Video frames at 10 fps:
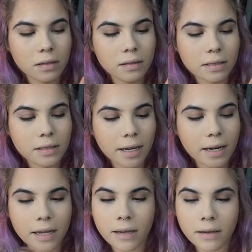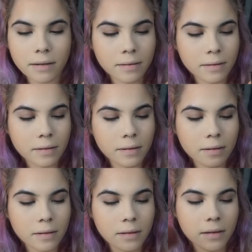It's tiny.
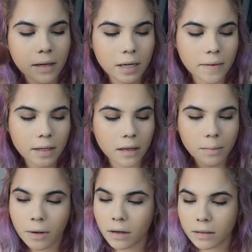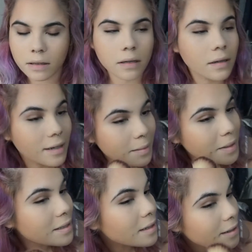Can't even get a lot of product on there. And I'm
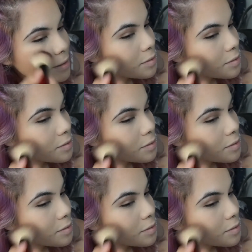just gonna.